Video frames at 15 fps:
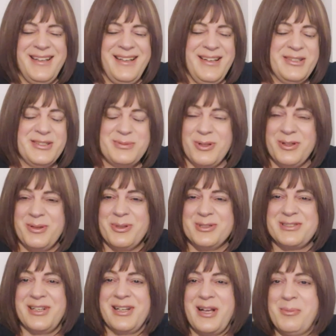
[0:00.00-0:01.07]
You just wonder what's
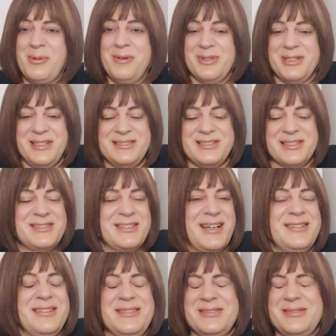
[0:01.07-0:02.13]
going to come on when he sits
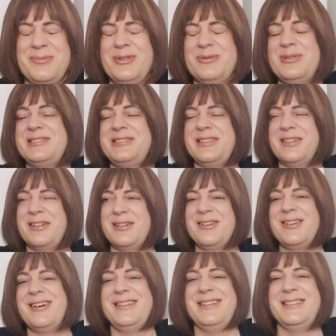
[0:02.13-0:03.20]
down. What's it going to look
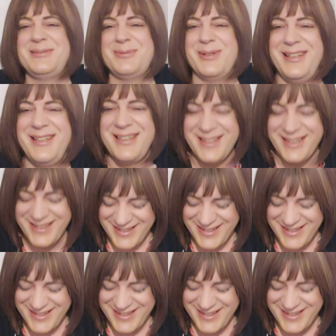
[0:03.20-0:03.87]
like this week?